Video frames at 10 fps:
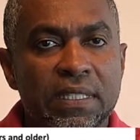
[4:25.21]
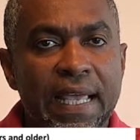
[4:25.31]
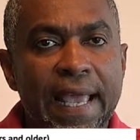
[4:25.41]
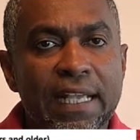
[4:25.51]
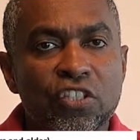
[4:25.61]

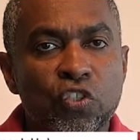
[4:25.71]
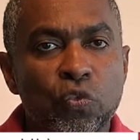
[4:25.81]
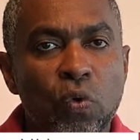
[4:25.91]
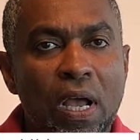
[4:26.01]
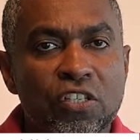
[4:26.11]
The
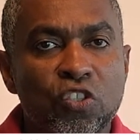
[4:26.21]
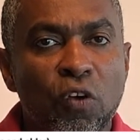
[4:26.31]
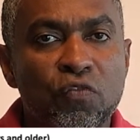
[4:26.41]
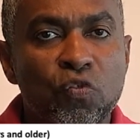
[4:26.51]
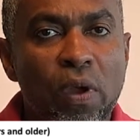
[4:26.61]
X2 has
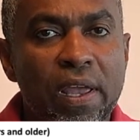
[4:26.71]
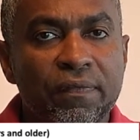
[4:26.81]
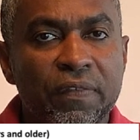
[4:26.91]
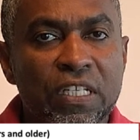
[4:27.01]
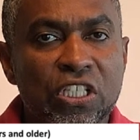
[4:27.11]
software
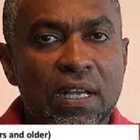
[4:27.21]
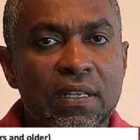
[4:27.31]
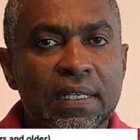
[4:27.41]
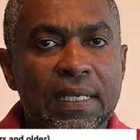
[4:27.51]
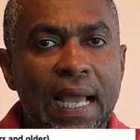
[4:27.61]
feature,
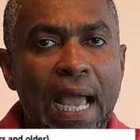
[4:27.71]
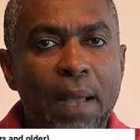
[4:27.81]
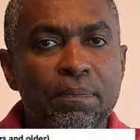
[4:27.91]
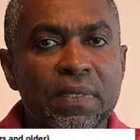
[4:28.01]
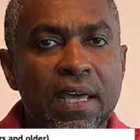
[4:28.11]

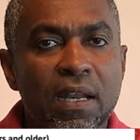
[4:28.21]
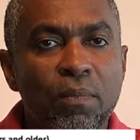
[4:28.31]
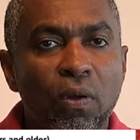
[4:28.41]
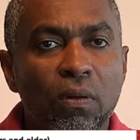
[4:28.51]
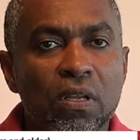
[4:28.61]

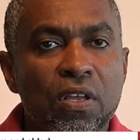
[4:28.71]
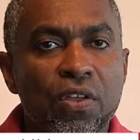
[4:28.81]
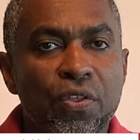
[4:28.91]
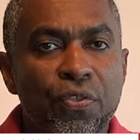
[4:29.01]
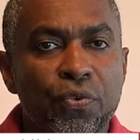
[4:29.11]
updatable
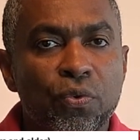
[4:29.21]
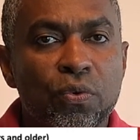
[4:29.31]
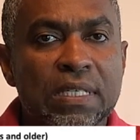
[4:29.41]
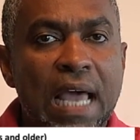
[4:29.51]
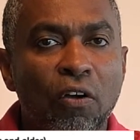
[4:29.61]

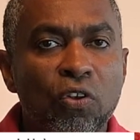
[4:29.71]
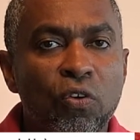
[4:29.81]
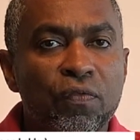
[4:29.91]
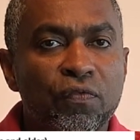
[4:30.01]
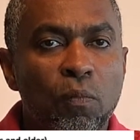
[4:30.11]
through
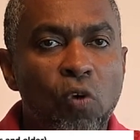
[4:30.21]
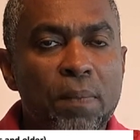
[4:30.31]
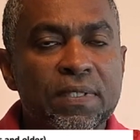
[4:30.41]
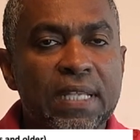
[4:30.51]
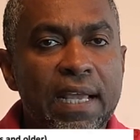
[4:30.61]
download from
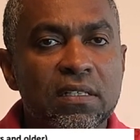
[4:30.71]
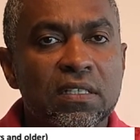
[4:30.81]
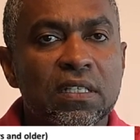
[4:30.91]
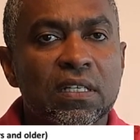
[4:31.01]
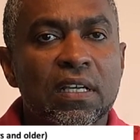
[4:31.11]
website.